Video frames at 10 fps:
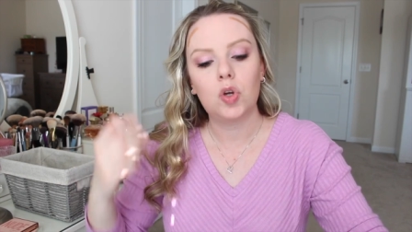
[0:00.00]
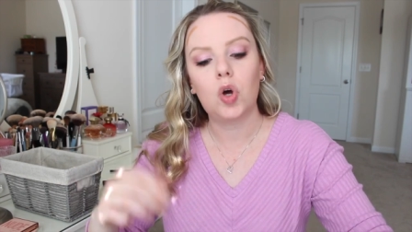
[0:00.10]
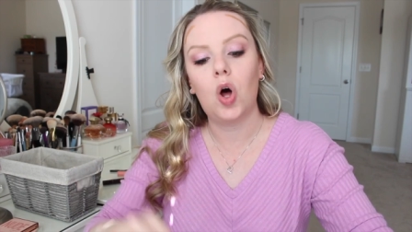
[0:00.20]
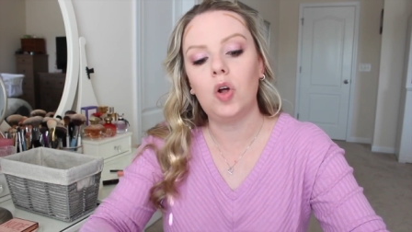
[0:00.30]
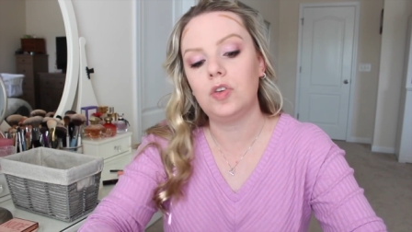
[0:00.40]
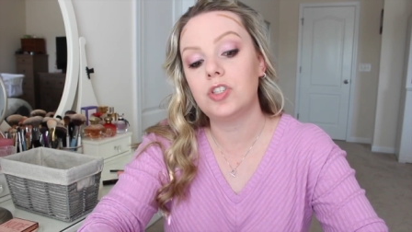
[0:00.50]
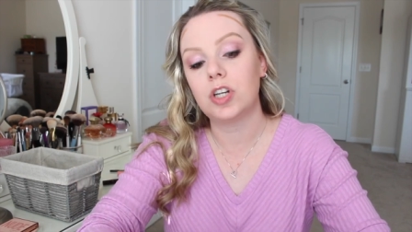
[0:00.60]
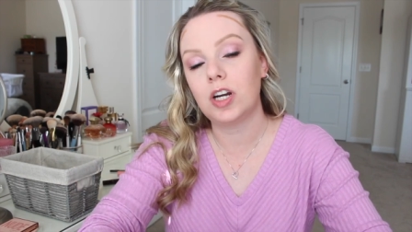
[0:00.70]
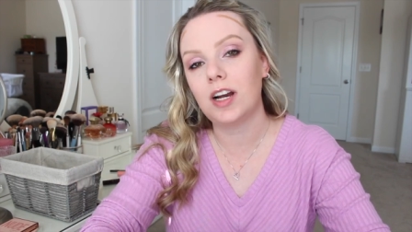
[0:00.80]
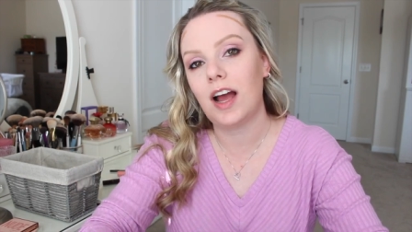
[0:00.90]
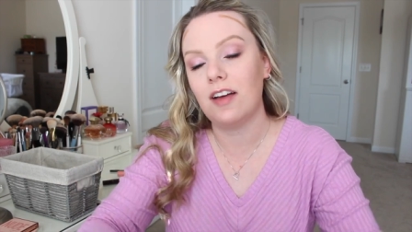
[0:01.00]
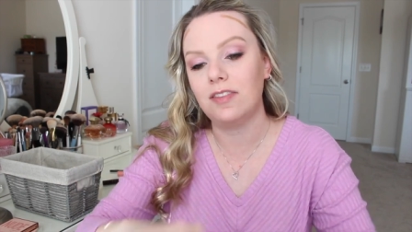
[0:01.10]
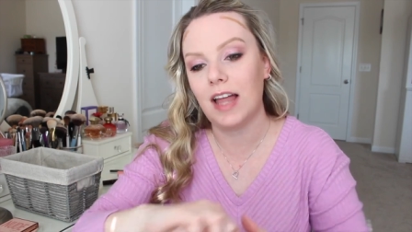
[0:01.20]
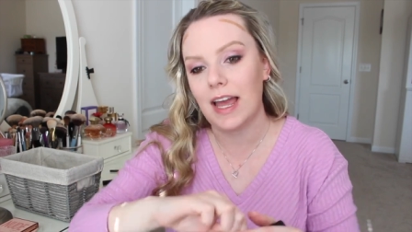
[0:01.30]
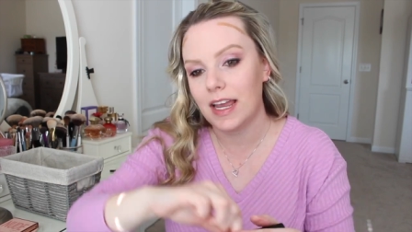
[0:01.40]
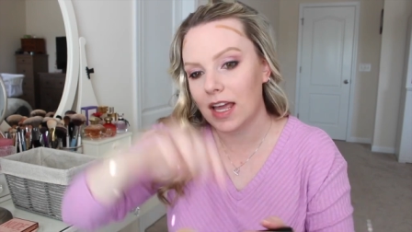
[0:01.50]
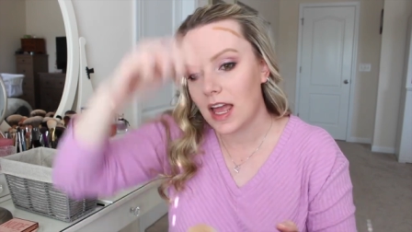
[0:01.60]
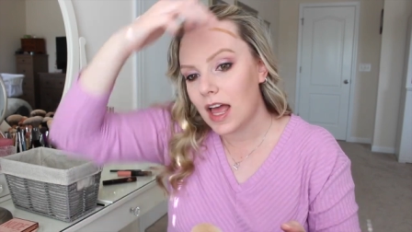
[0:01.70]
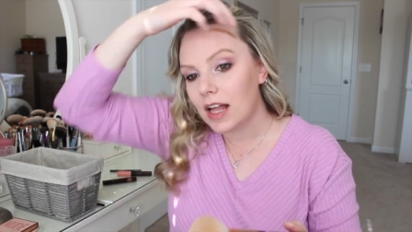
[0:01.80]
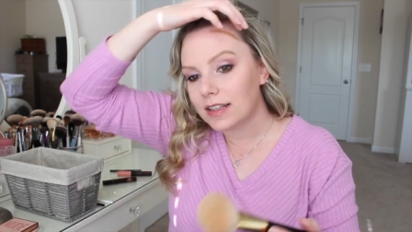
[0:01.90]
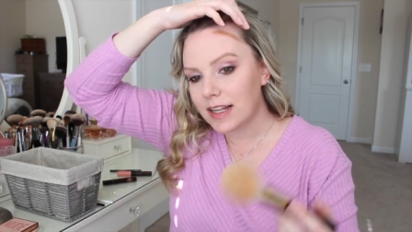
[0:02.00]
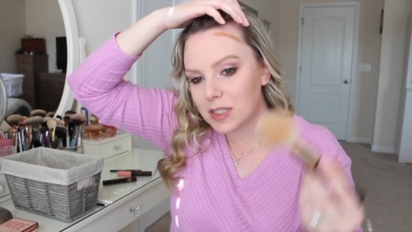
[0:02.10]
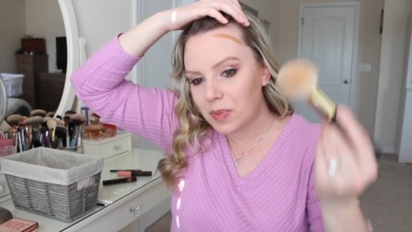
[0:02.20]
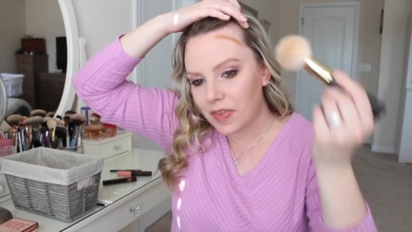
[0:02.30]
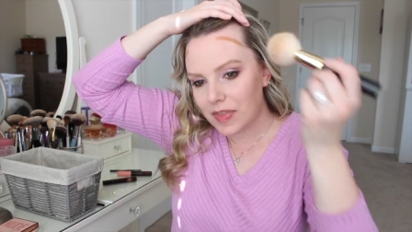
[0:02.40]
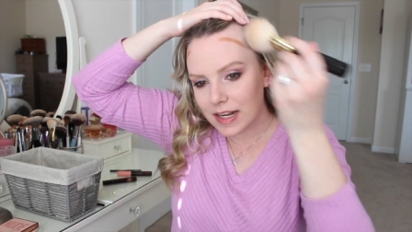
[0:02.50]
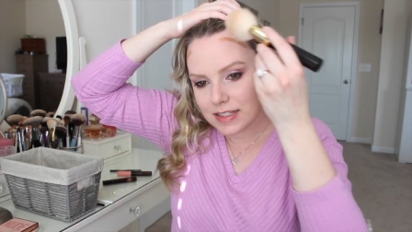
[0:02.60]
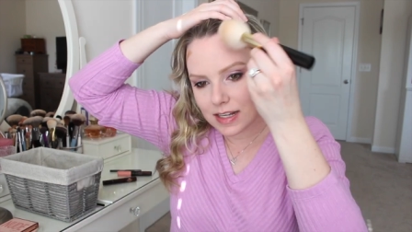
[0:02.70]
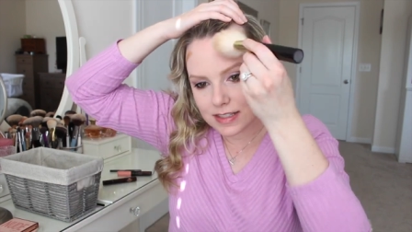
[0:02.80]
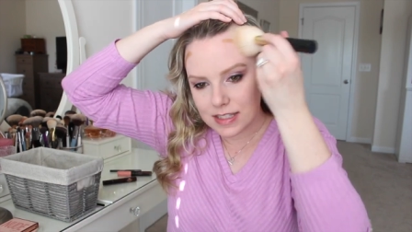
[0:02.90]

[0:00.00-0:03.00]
culture of like, let's put things on